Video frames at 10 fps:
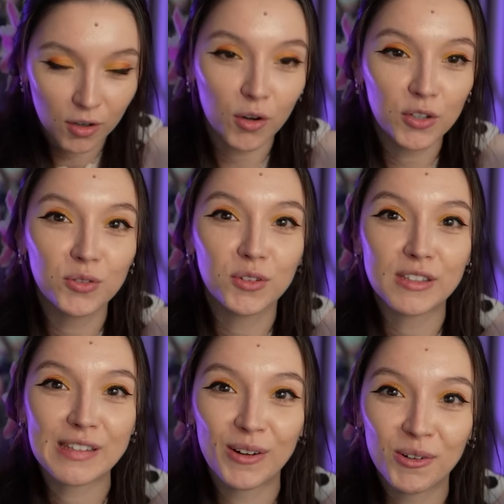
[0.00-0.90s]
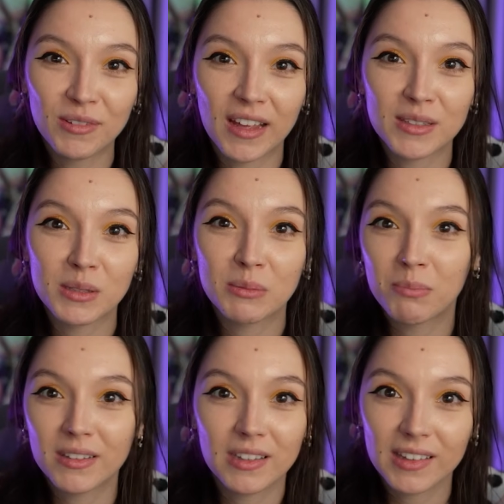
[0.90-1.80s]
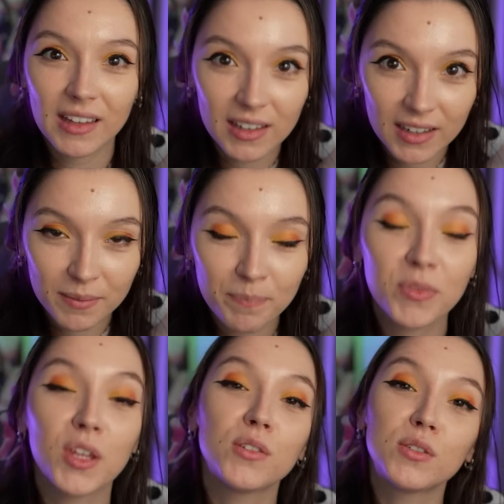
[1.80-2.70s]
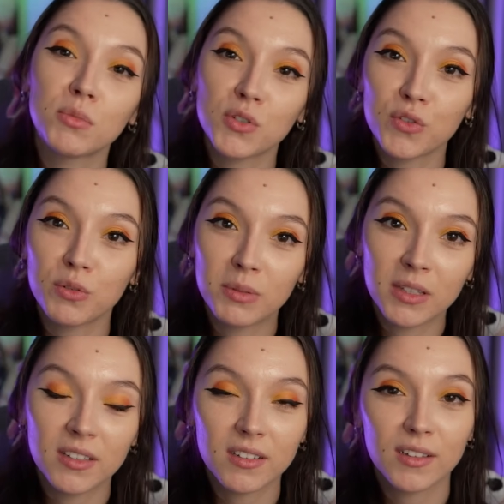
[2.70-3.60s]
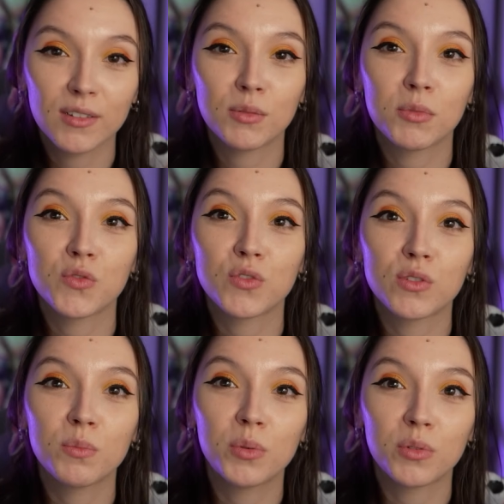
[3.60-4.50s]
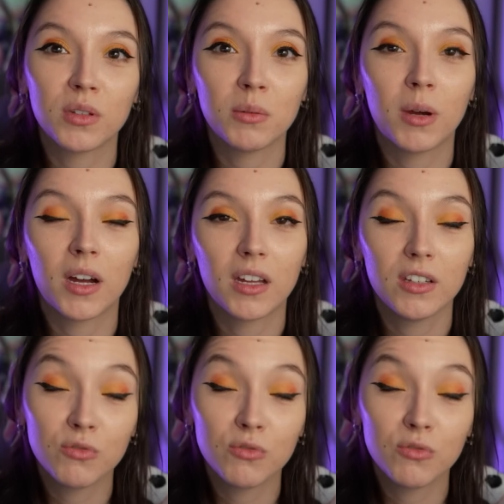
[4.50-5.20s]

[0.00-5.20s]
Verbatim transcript: go into the zone as best as I can. Thank you so much for being here. Thank you so much for supporting my